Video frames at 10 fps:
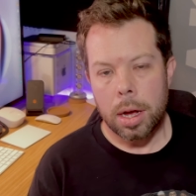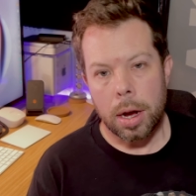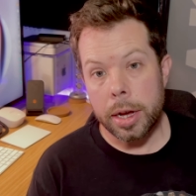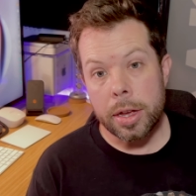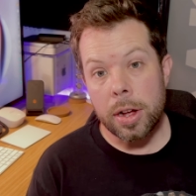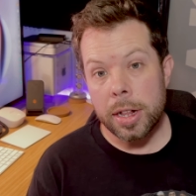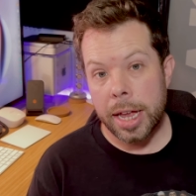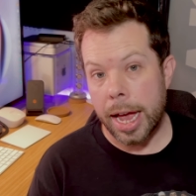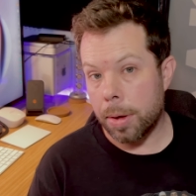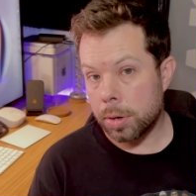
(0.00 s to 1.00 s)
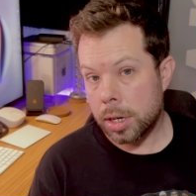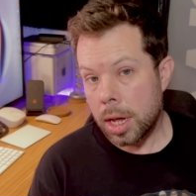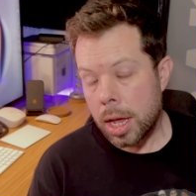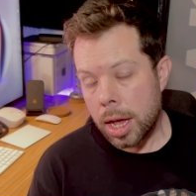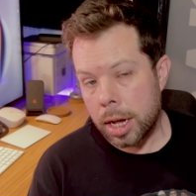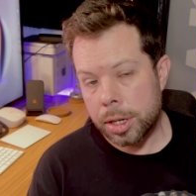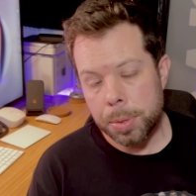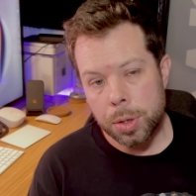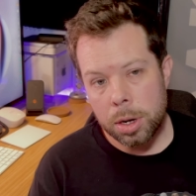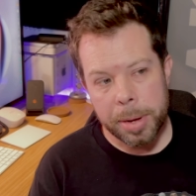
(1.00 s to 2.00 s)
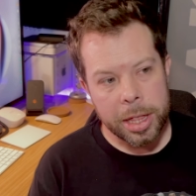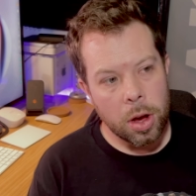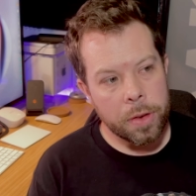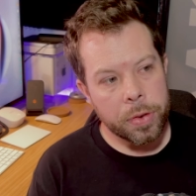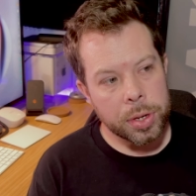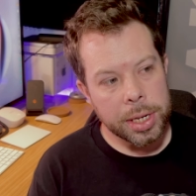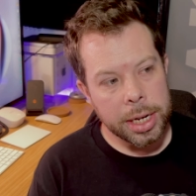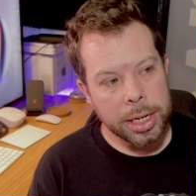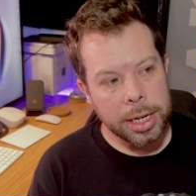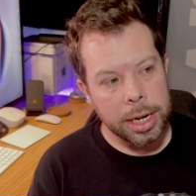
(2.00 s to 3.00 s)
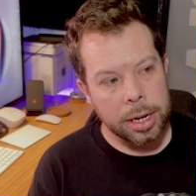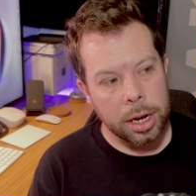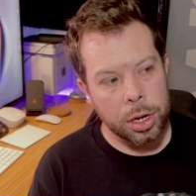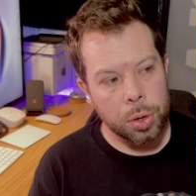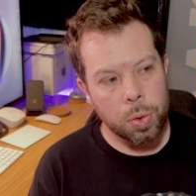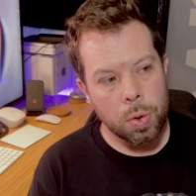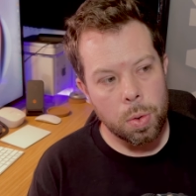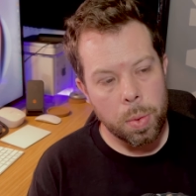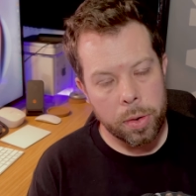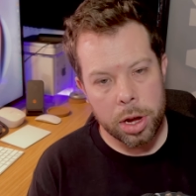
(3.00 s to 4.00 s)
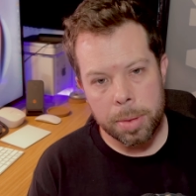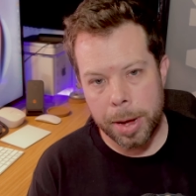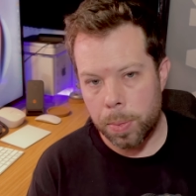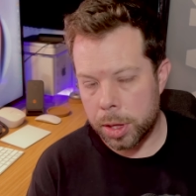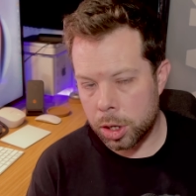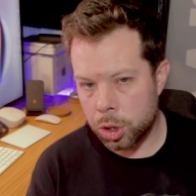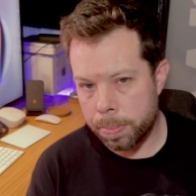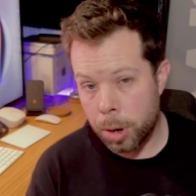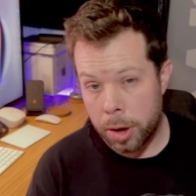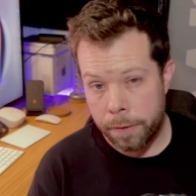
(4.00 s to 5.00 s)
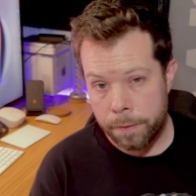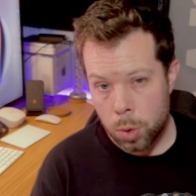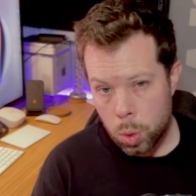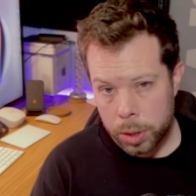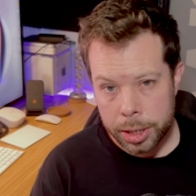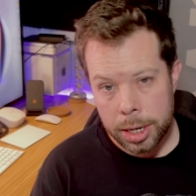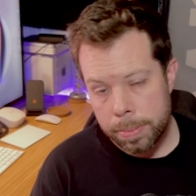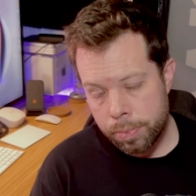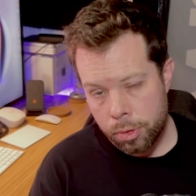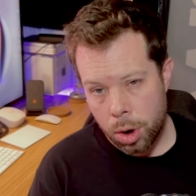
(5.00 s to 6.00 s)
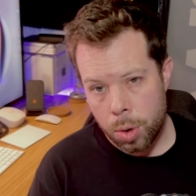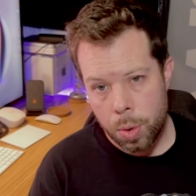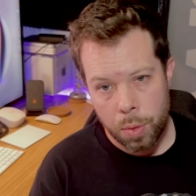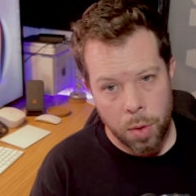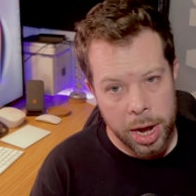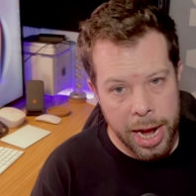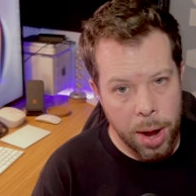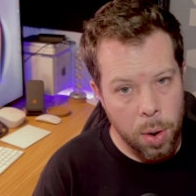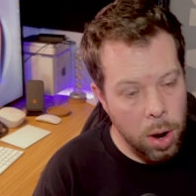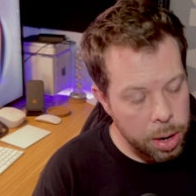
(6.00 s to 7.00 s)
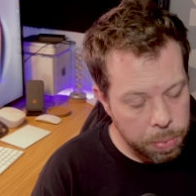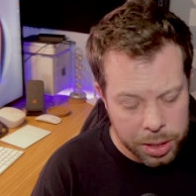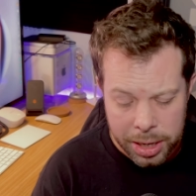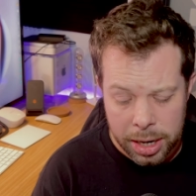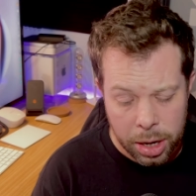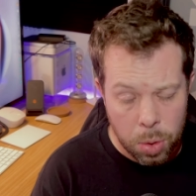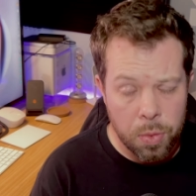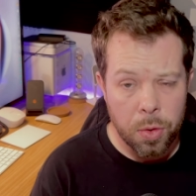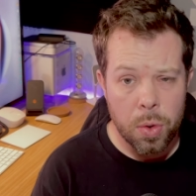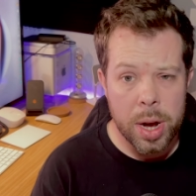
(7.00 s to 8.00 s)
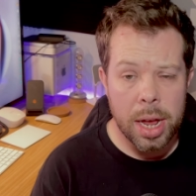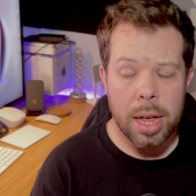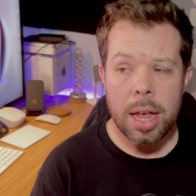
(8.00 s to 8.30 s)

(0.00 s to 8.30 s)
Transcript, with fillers: I can't count. Uh, so we're talking about the iPhone sixteen, and you're worrying about whether you should buy a fourteen Pro right now. I would say go for it.